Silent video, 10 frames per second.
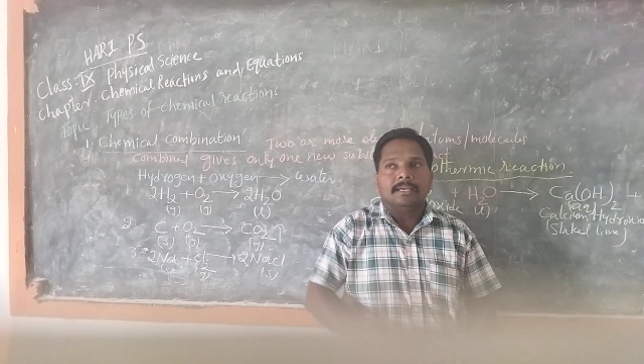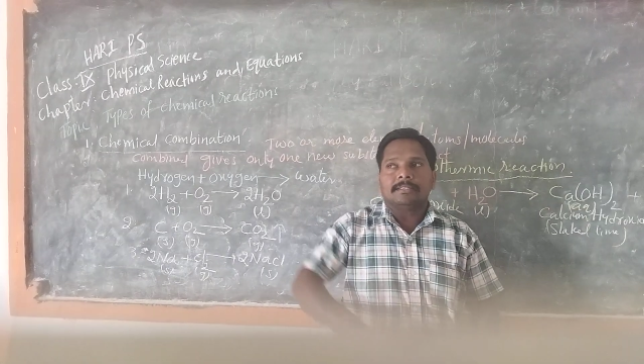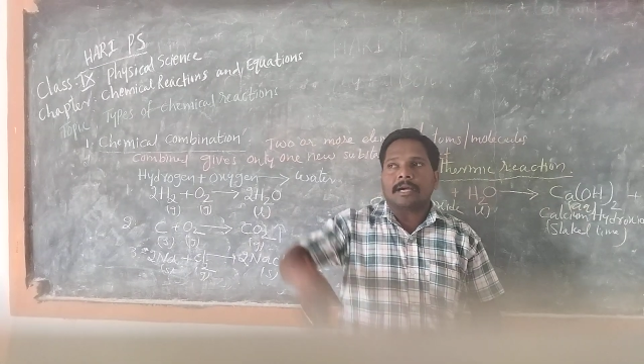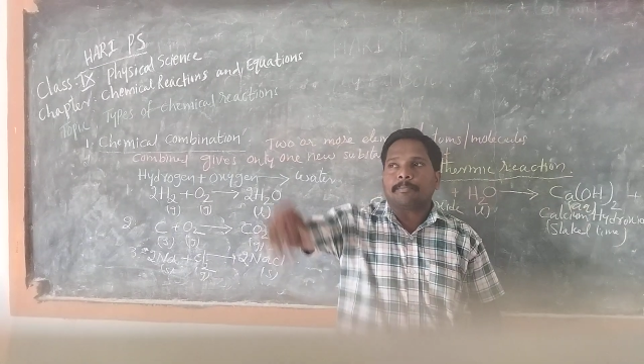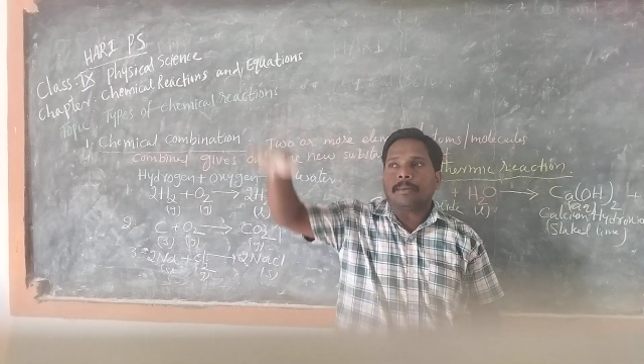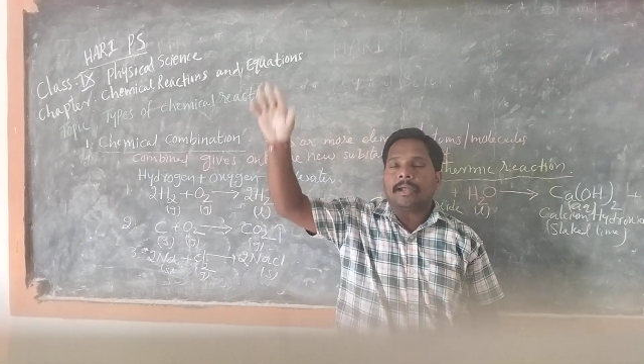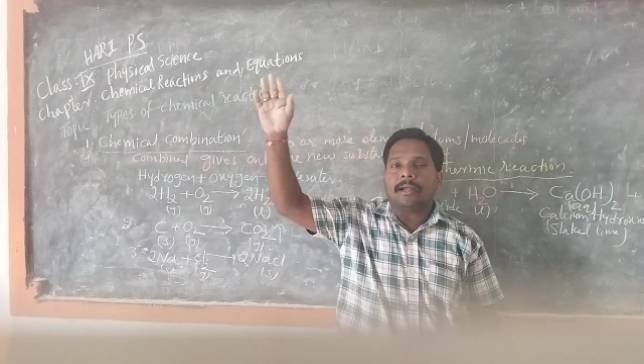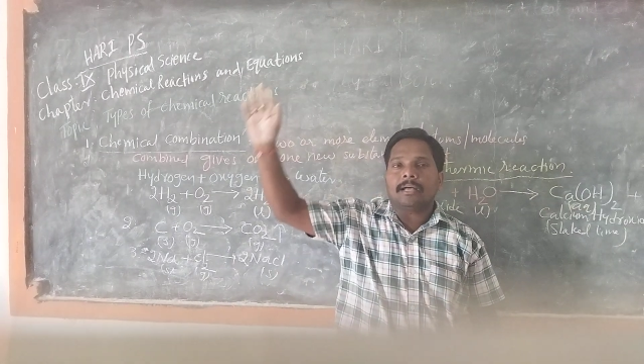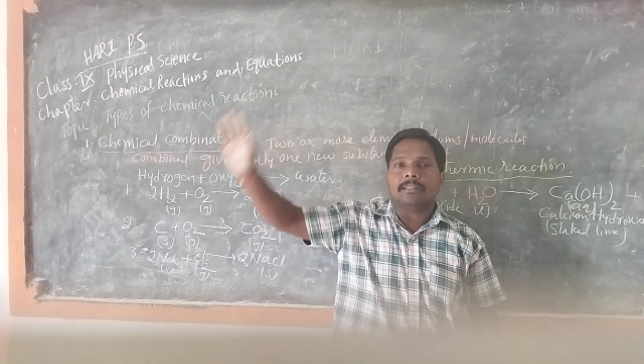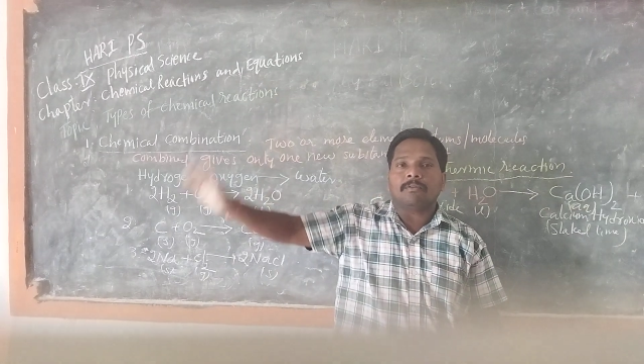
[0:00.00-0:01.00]
is
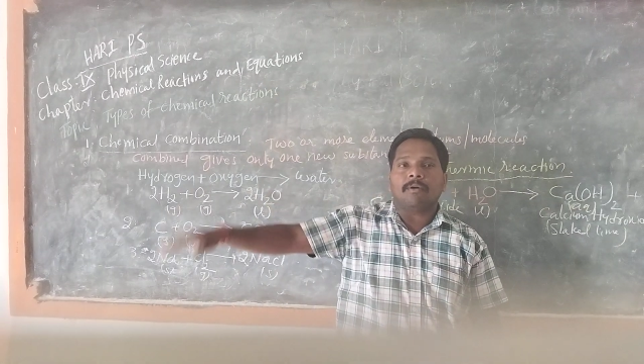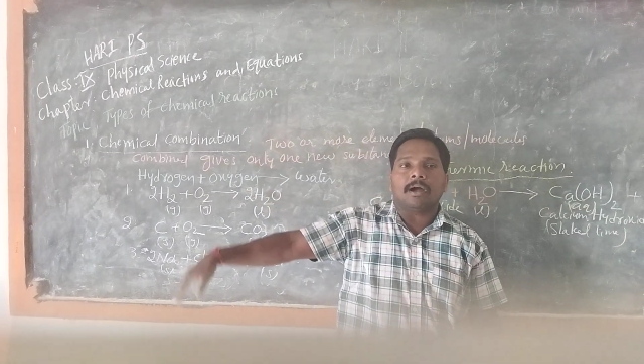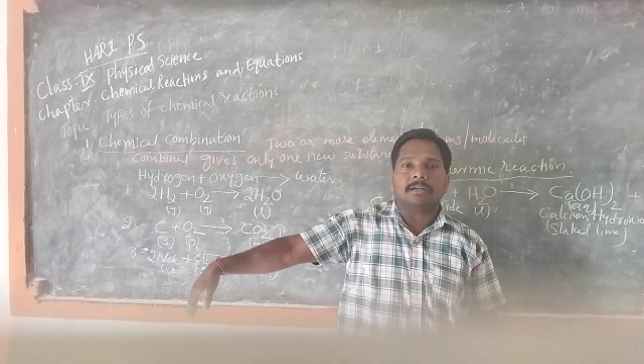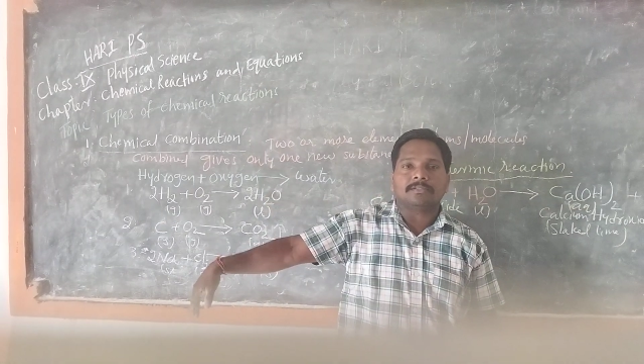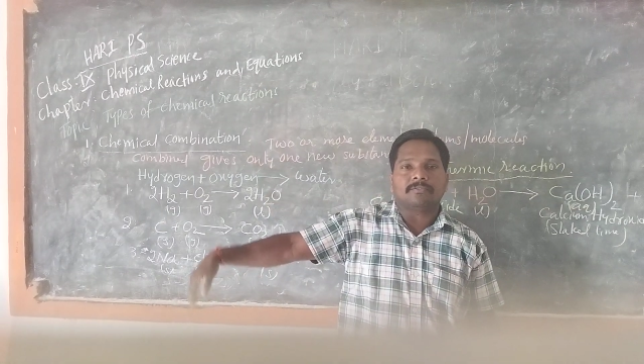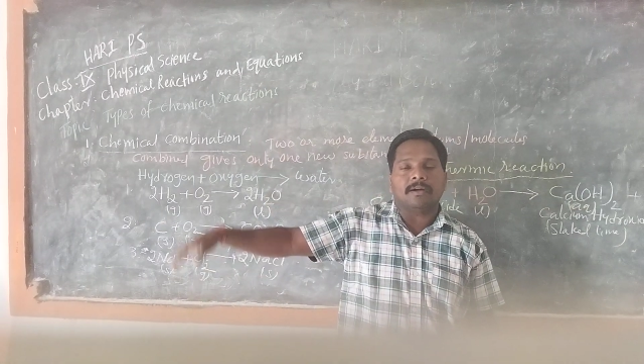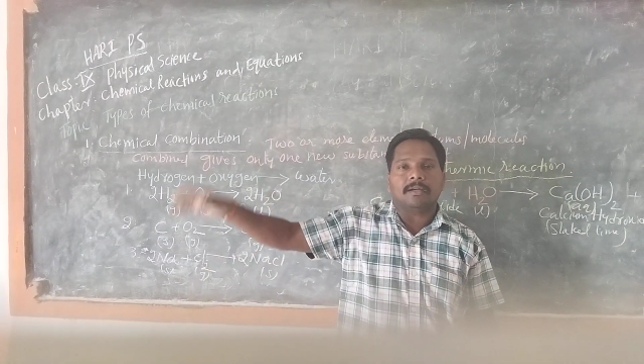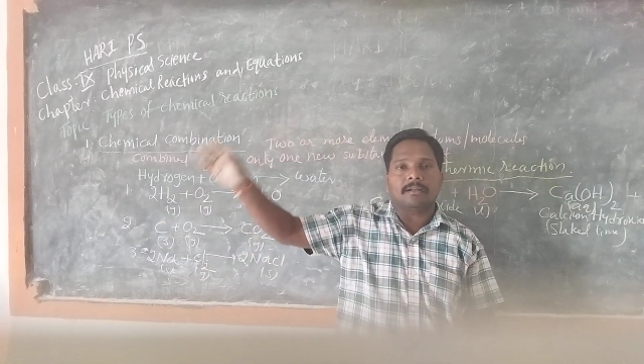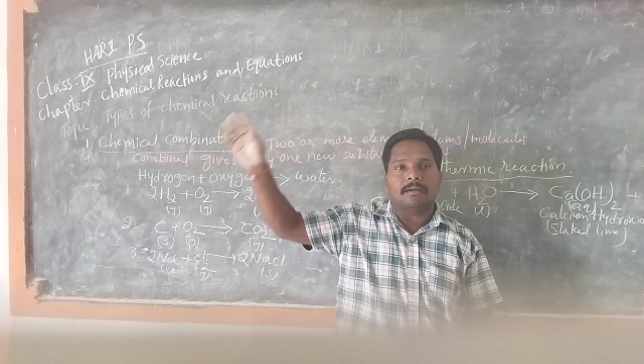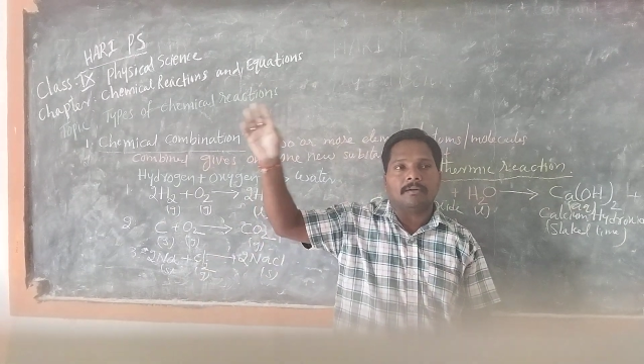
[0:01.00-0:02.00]
applied on the walls
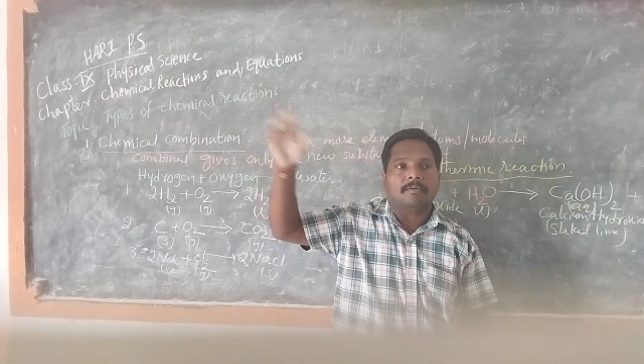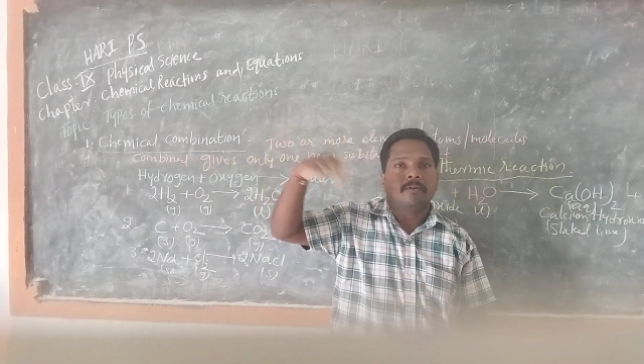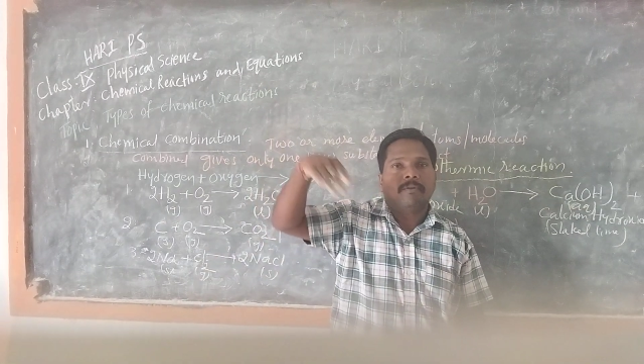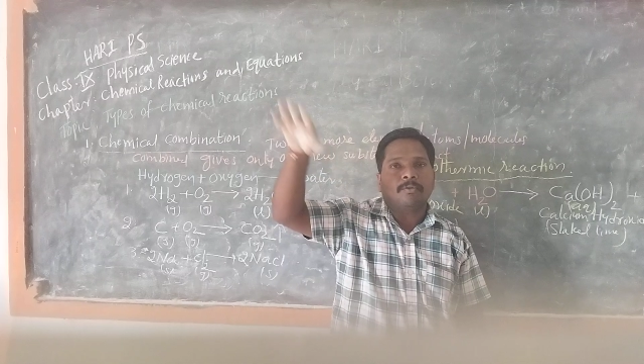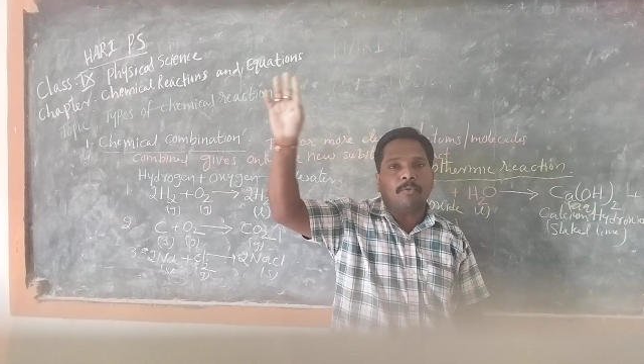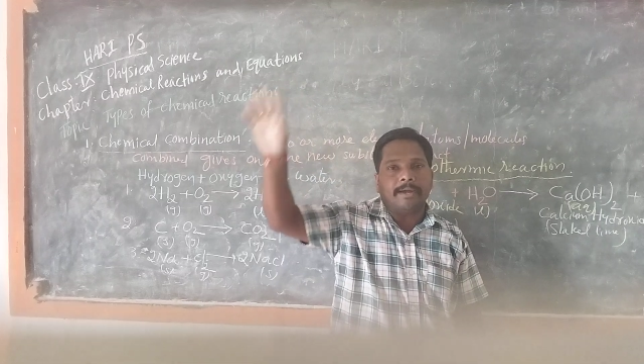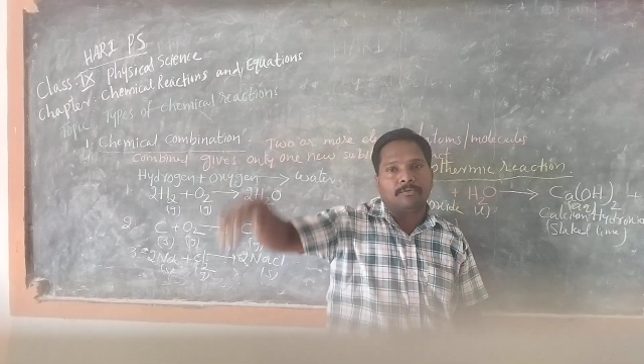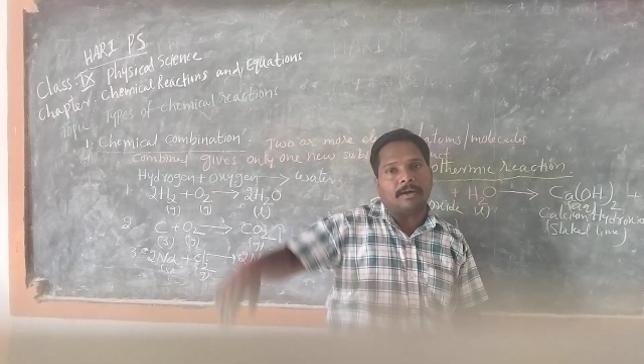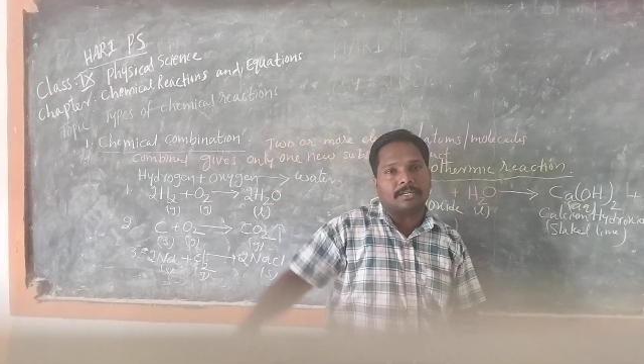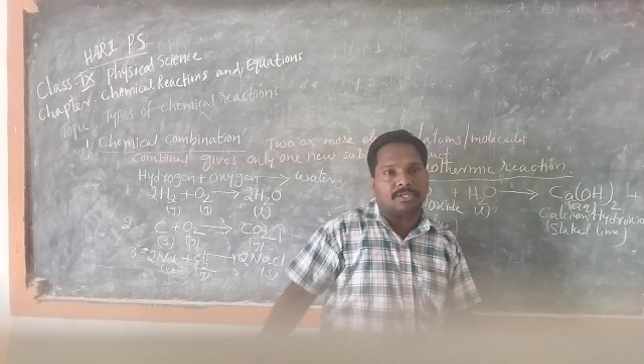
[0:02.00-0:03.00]
for
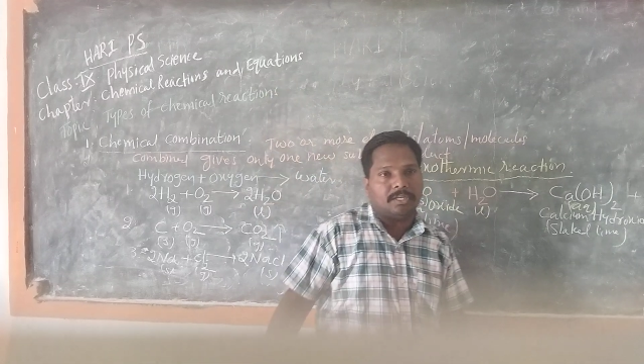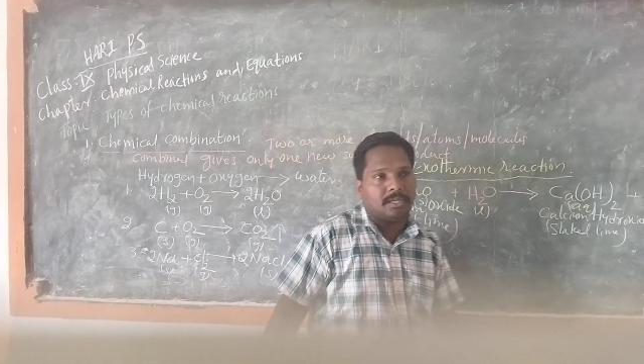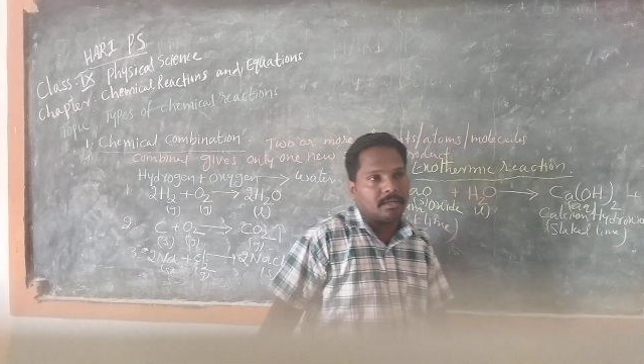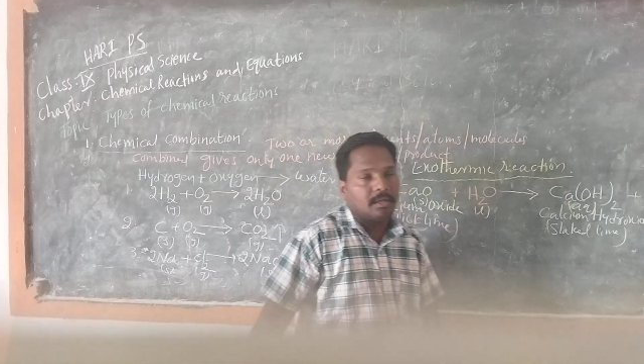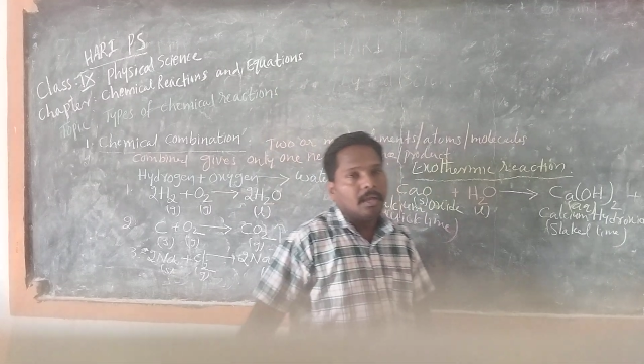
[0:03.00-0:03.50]
whitewashing,